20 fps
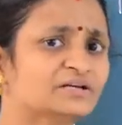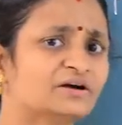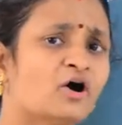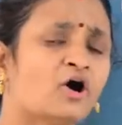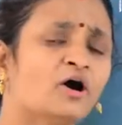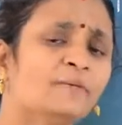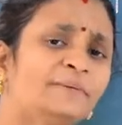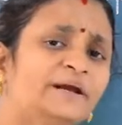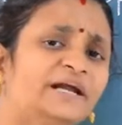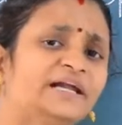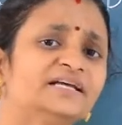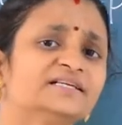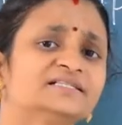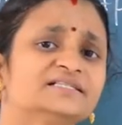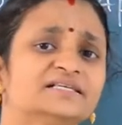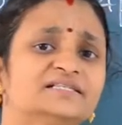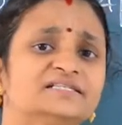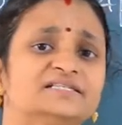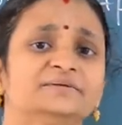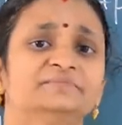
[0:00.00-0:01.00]
Operating
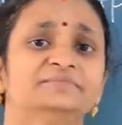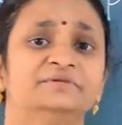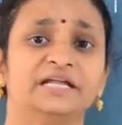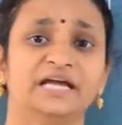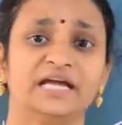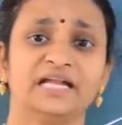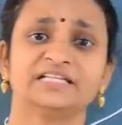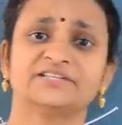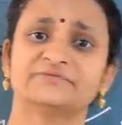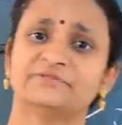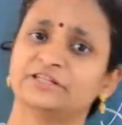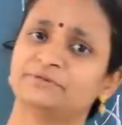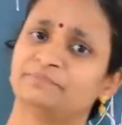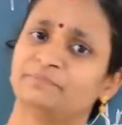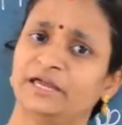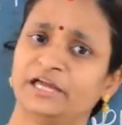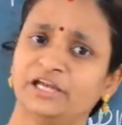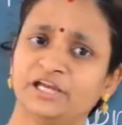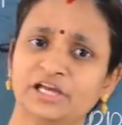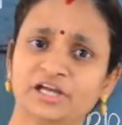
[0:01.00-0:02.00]
system deals with
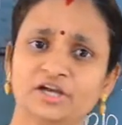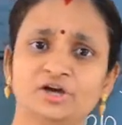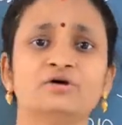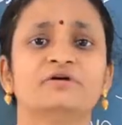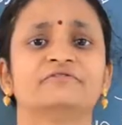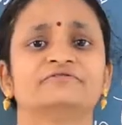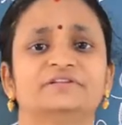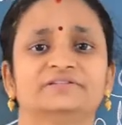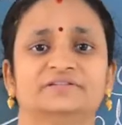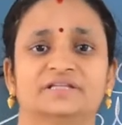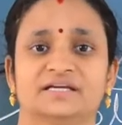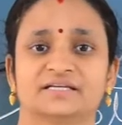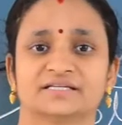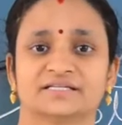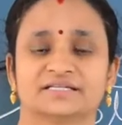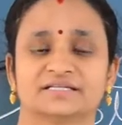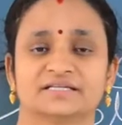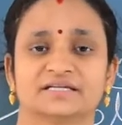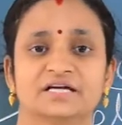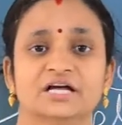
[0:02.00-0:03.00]
many of the
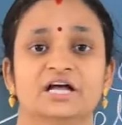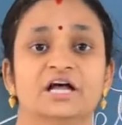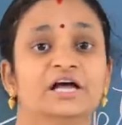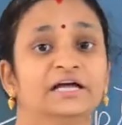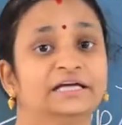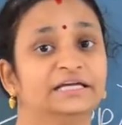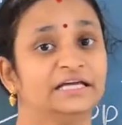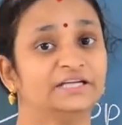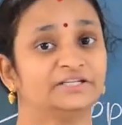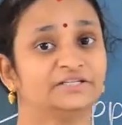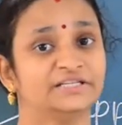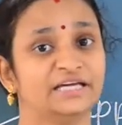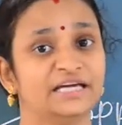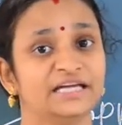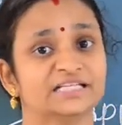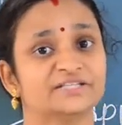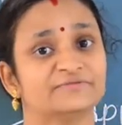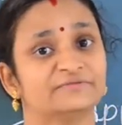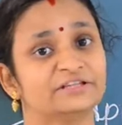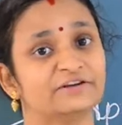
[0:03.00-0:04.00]
things. It
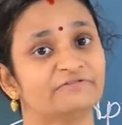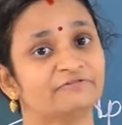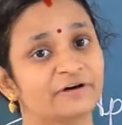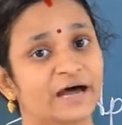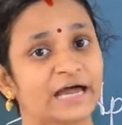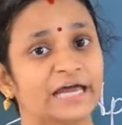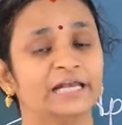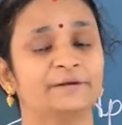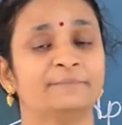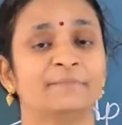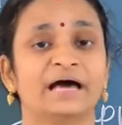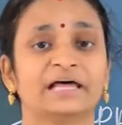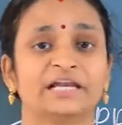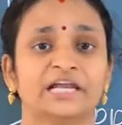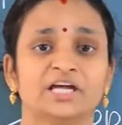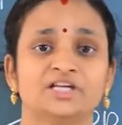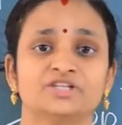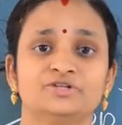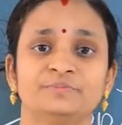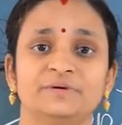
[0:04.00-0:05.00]
deals with the file
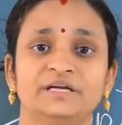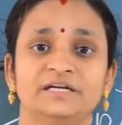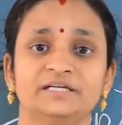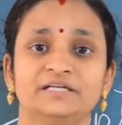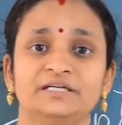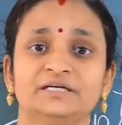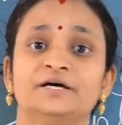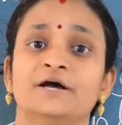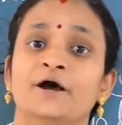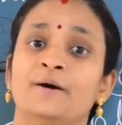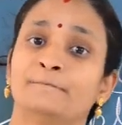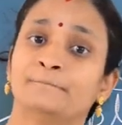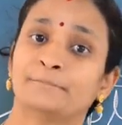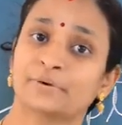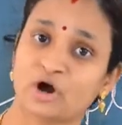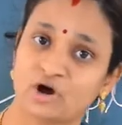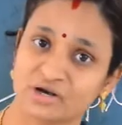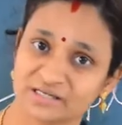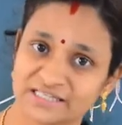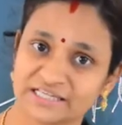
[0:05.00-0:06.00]
management,
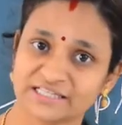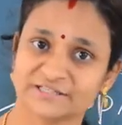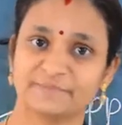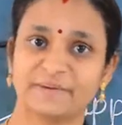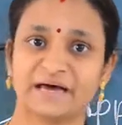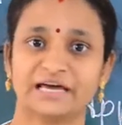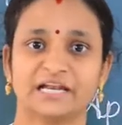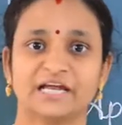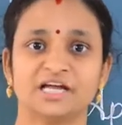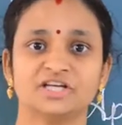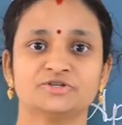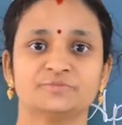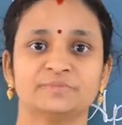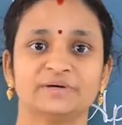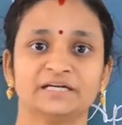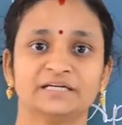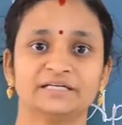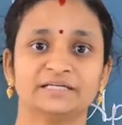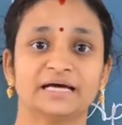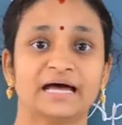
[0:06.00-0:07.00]
process
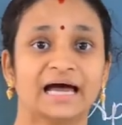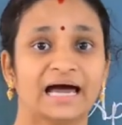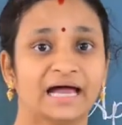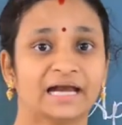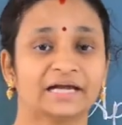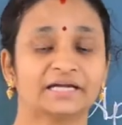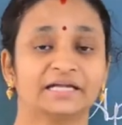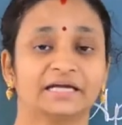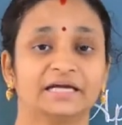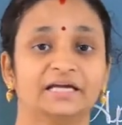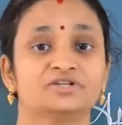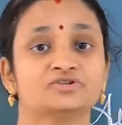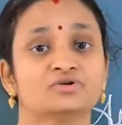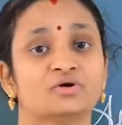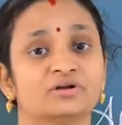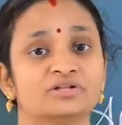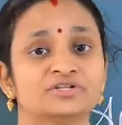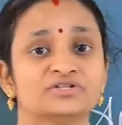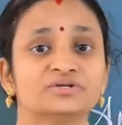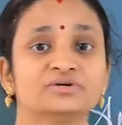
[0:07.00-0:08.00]
management, and it
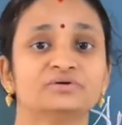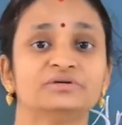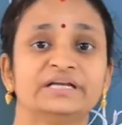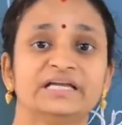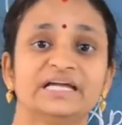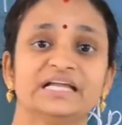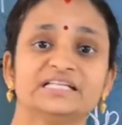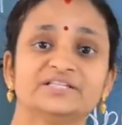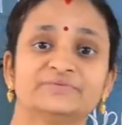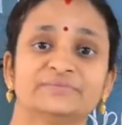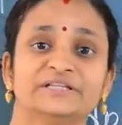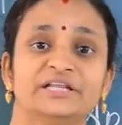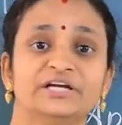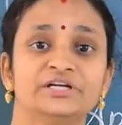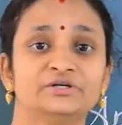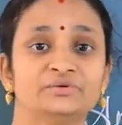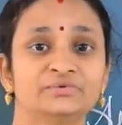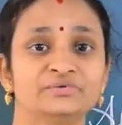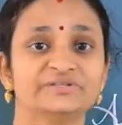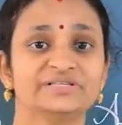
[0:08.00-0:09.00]
also deals with the
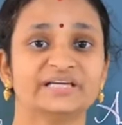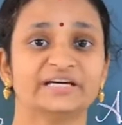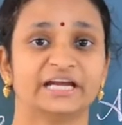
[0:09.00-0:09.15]
user